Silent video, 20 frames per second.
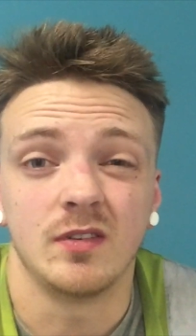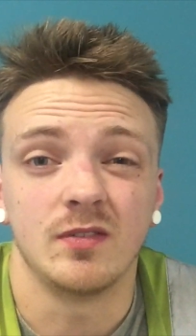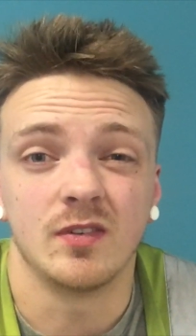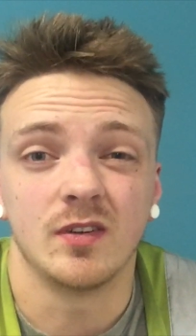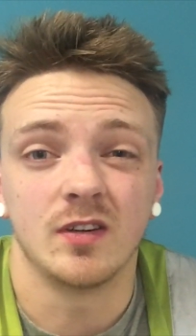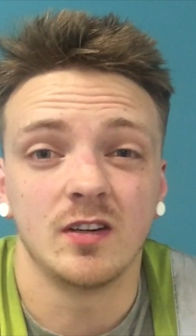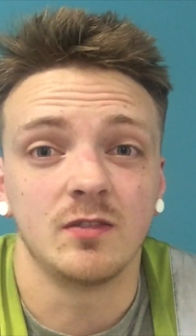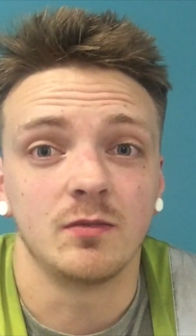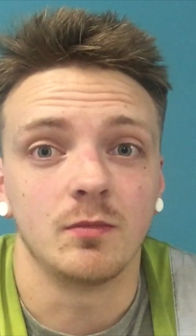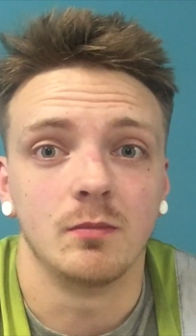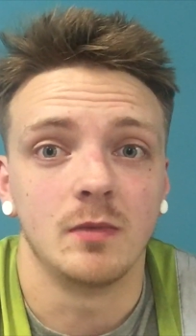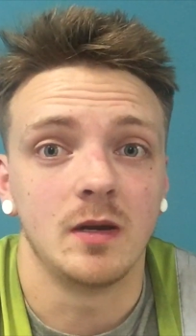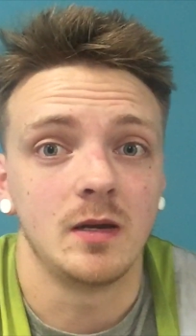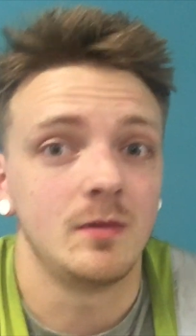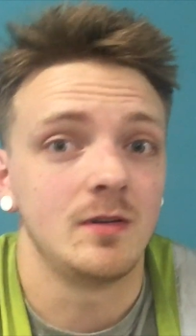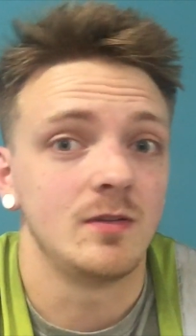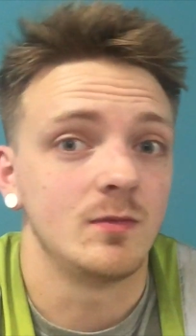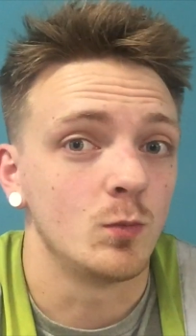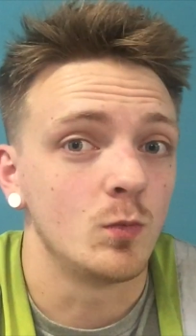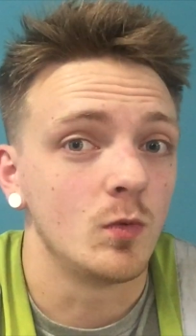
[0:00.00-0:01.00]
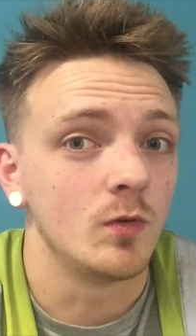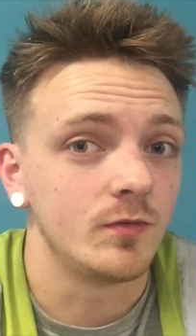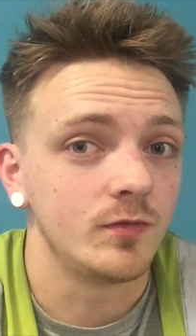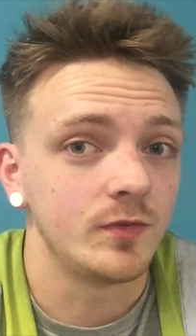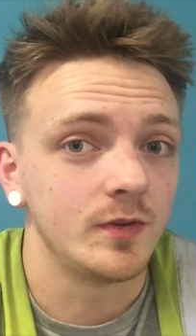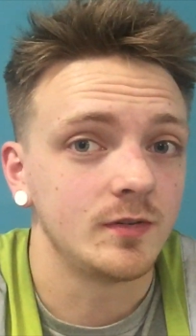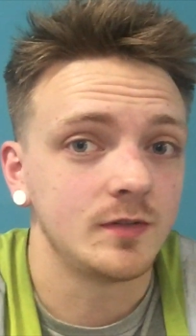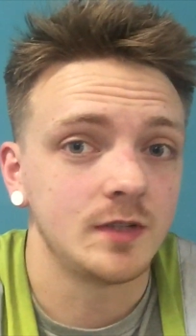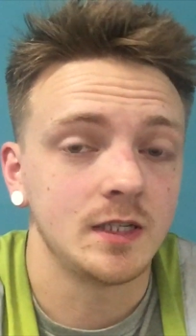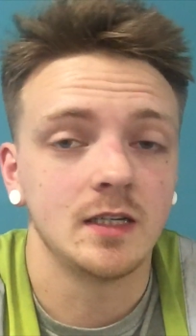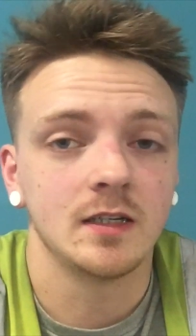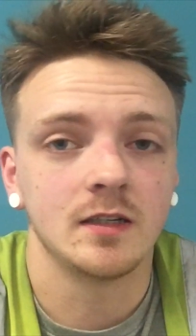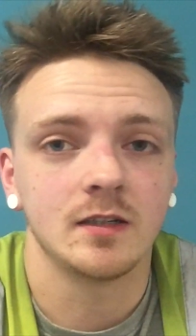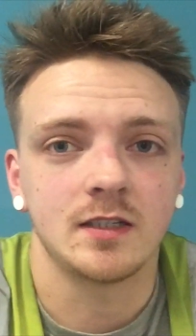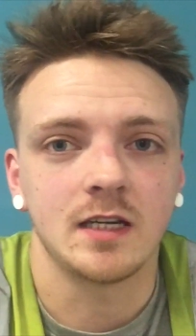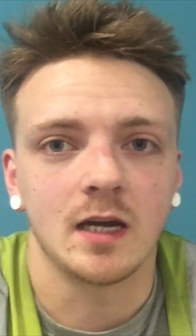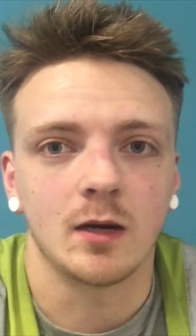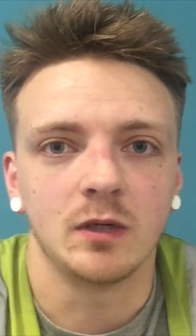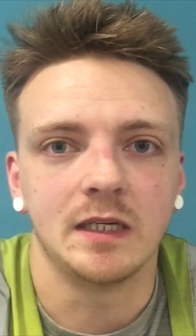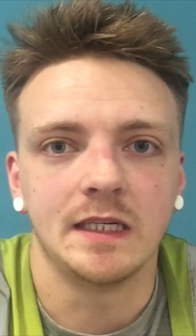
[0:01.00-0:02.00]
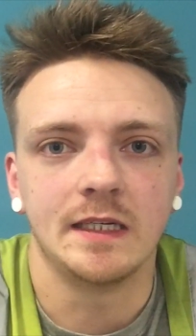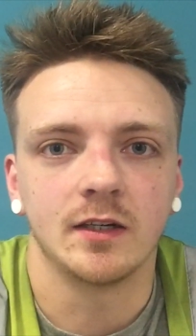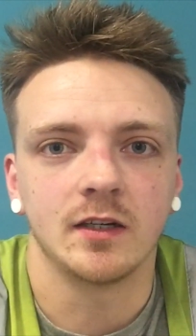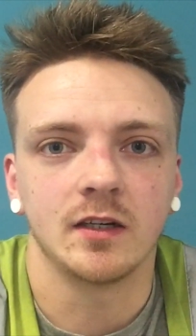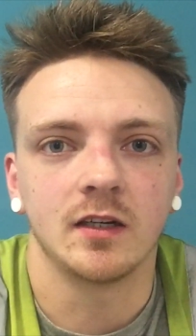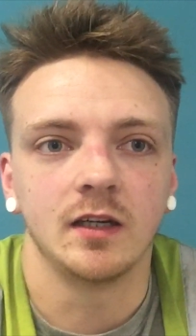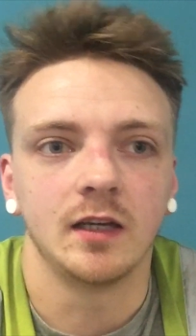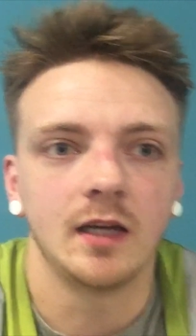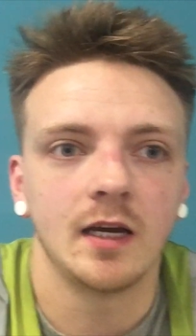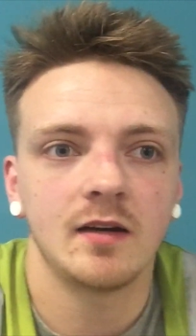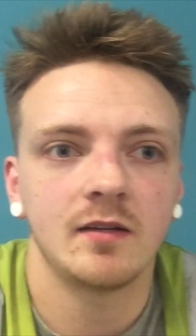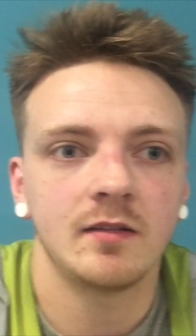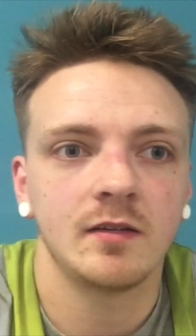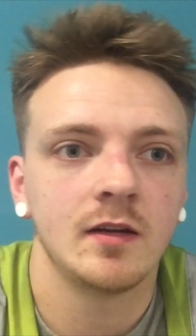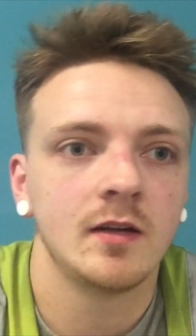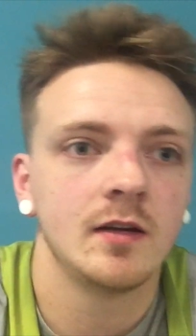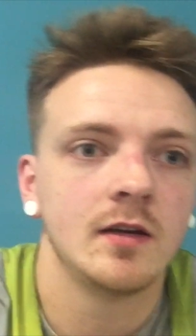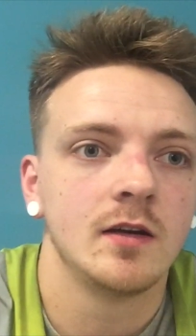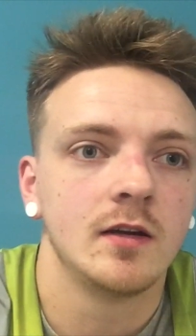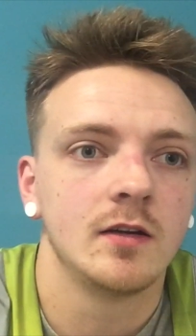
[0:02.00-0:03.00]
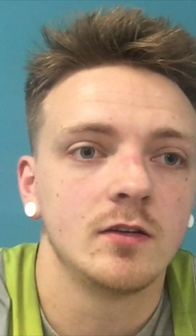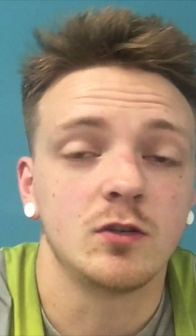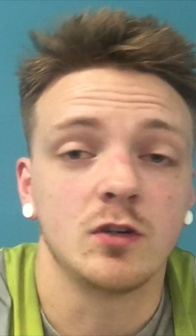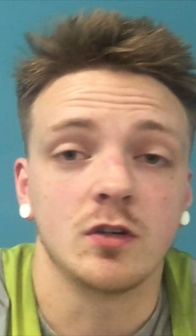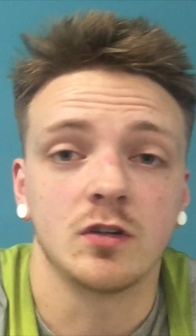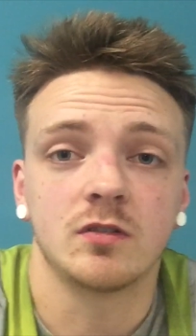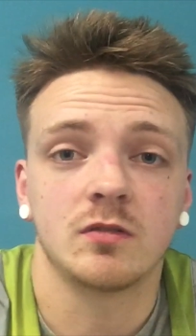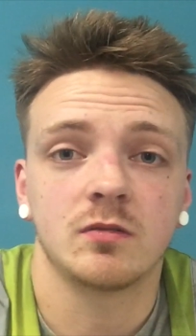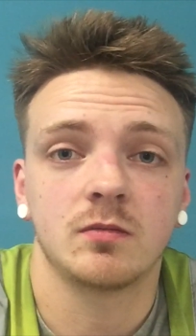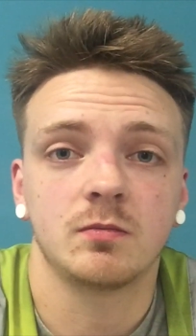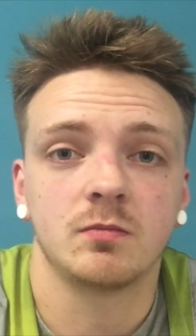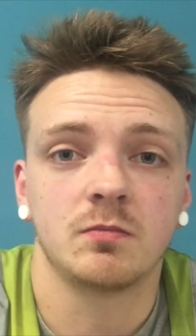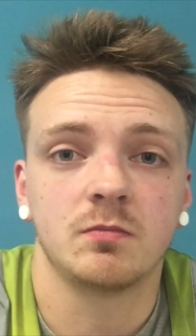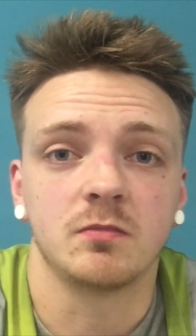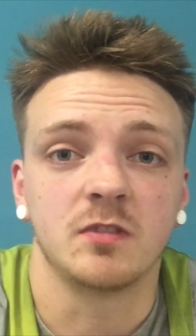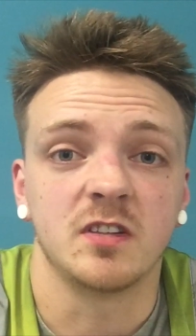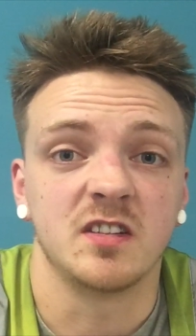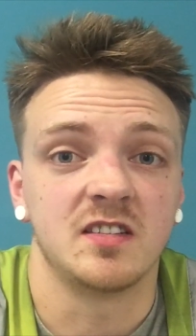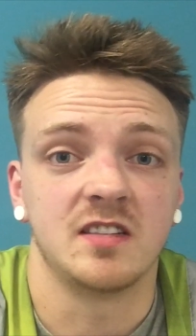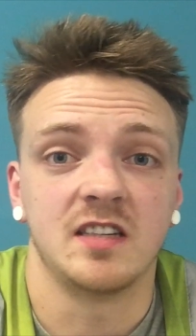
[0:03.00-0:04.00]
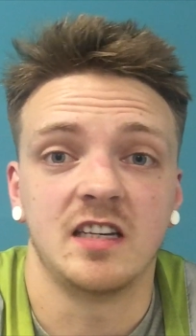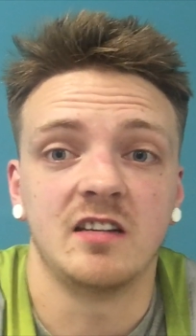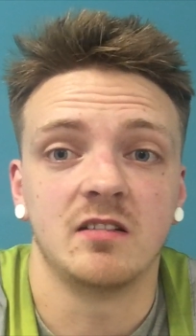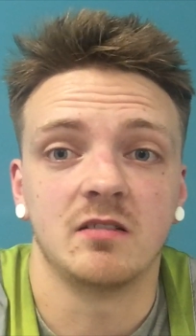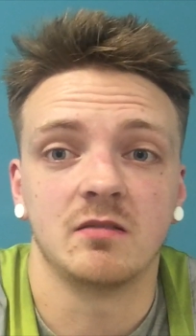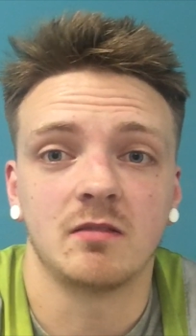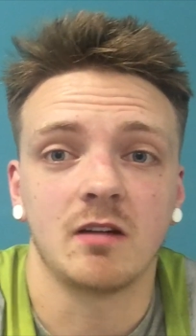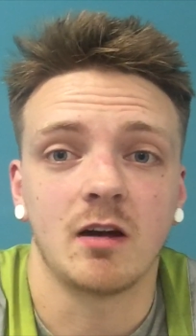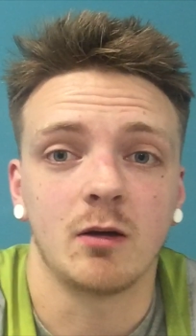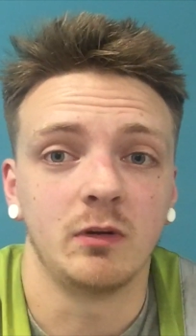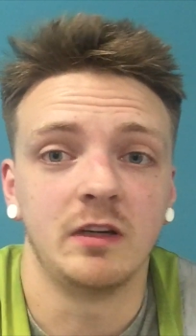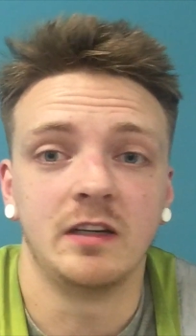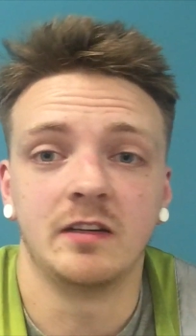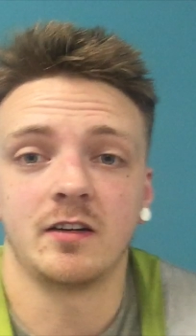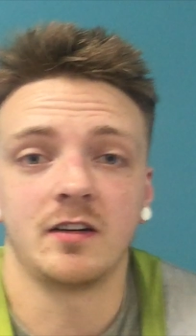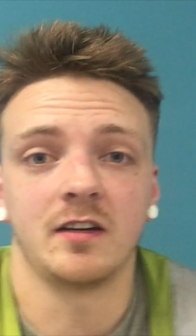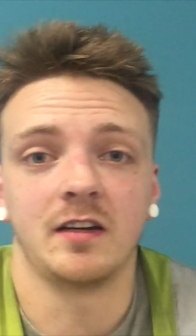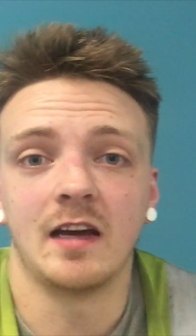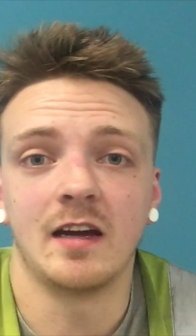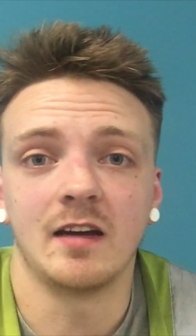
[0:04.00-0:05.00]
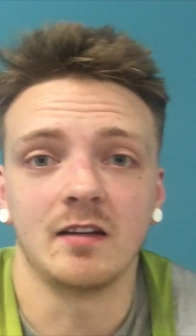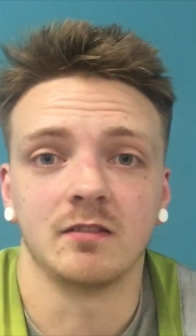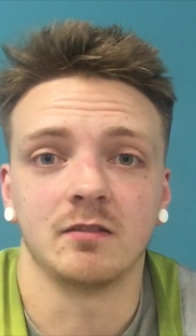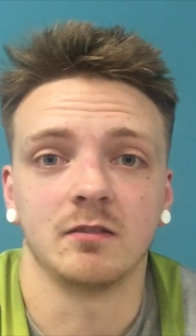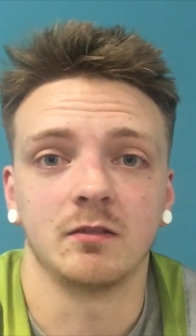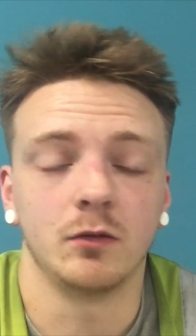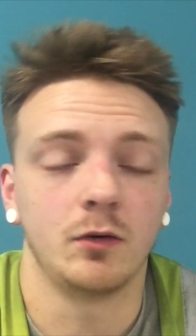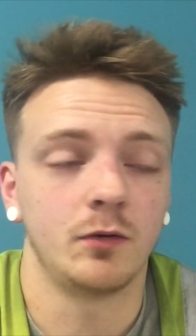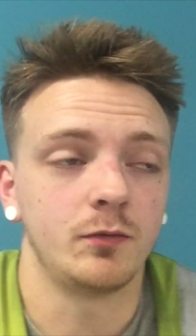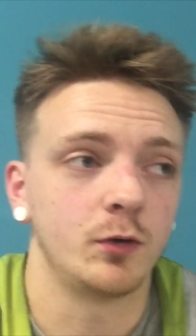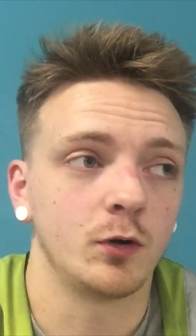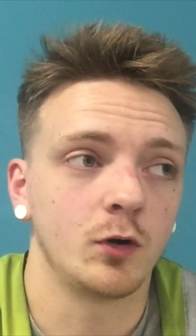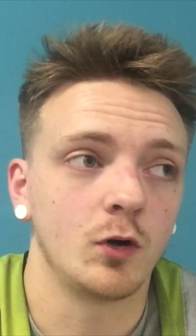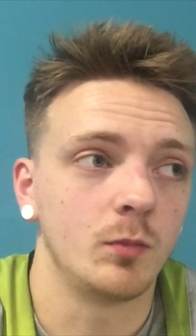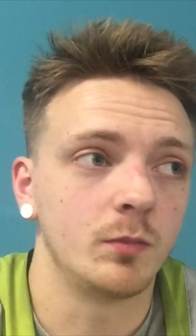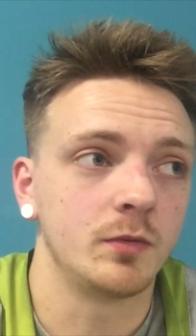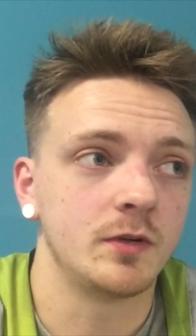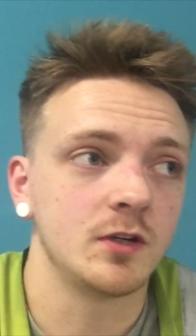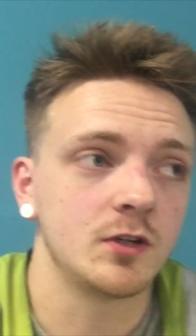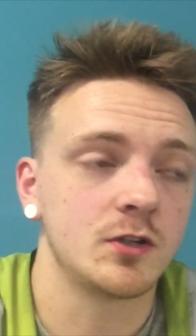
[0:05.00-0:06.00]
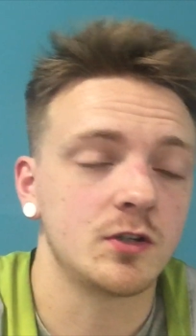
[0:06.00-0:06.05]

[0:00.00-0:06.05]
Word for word: that uh, I'm going to be sticking to this cut properly as you've seen in the previous clip that was back in April when I was in uh,